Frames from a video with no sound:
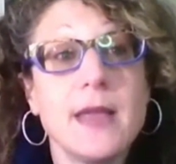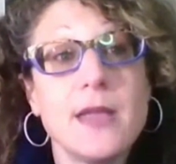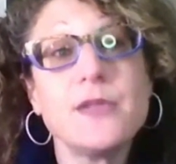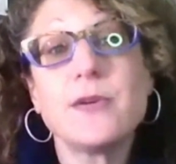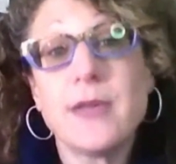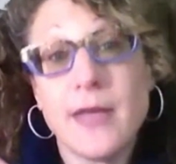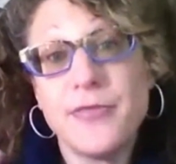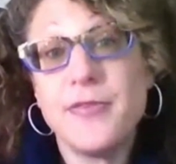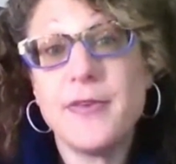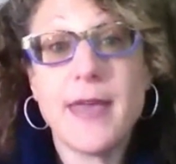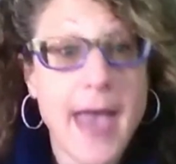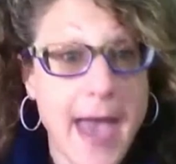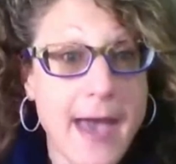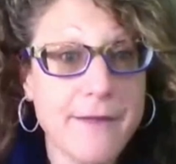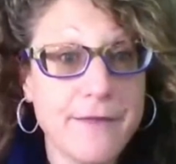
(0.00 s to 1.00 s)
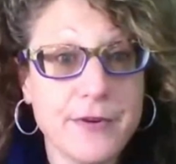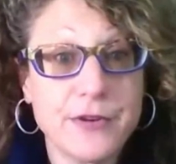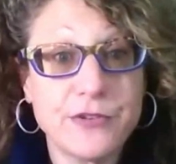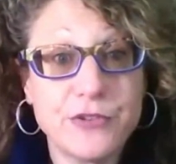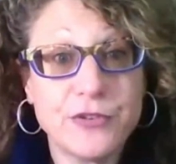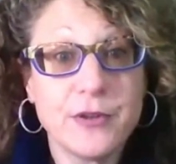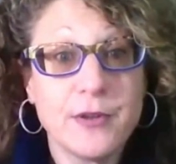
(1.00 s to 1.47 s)
and you get the
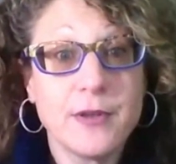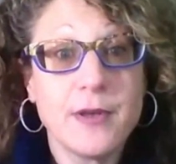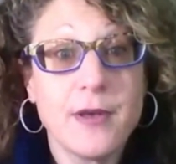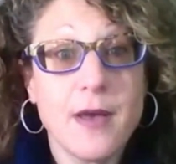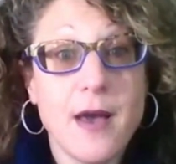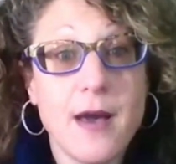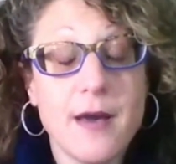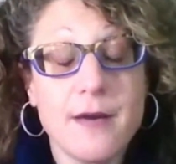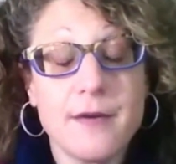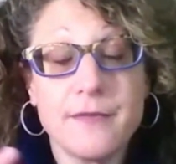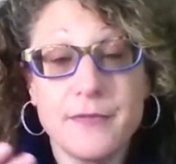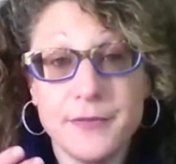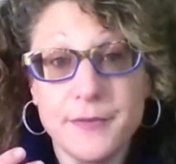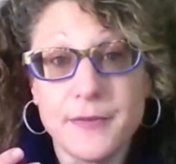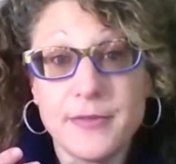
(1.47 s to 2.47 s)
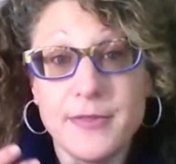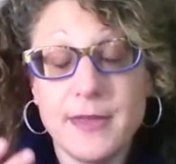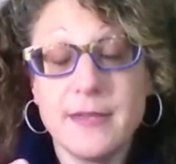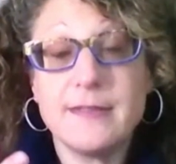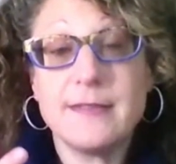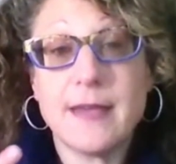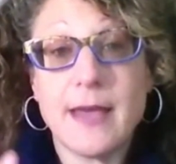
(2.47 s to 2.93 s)
average of the